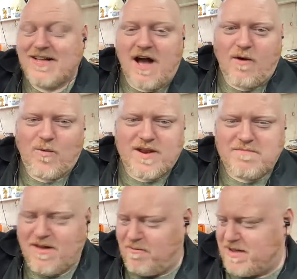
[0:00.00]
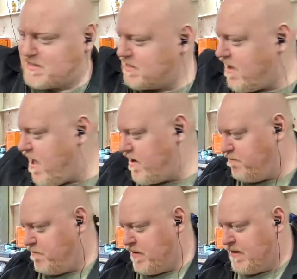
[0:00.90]
A windmill must have got him.
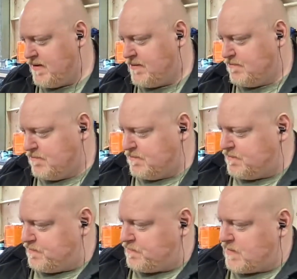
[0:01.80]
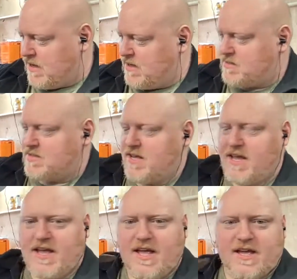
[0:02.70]
Let's
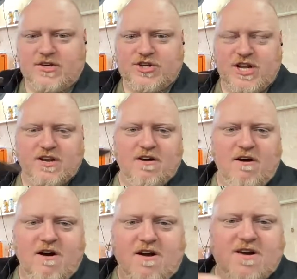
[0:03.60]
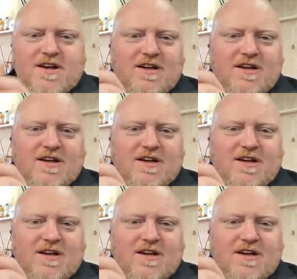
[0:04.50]
see. Shin guard.